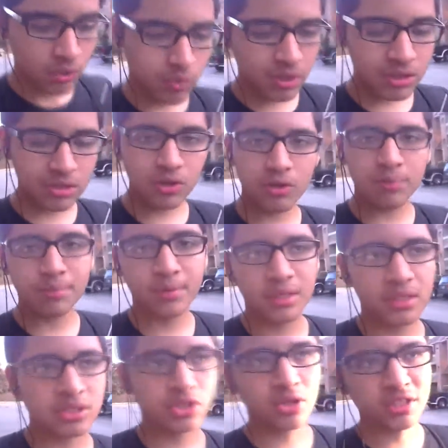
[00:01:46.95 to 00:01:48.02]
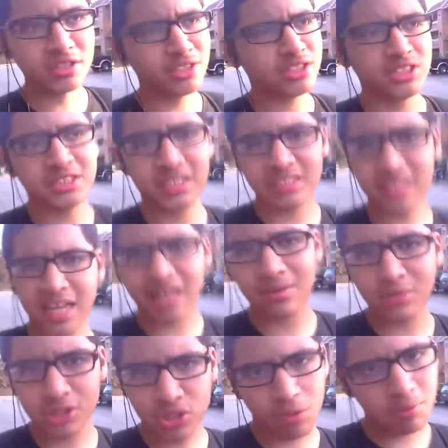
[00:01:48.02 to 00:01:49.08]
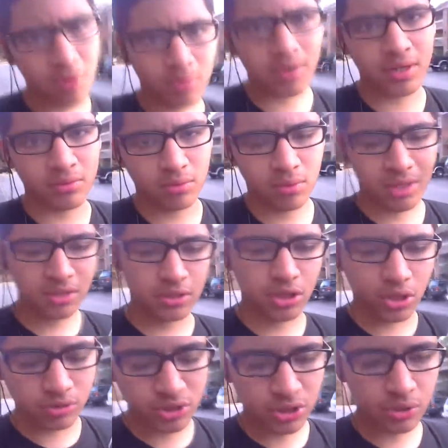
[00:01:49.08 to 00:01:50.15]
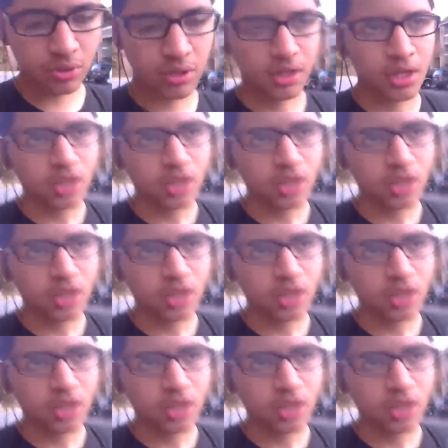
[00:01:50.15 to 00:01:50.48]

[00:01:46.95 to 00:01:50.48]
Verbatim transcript: one group you can decide which group you want to go to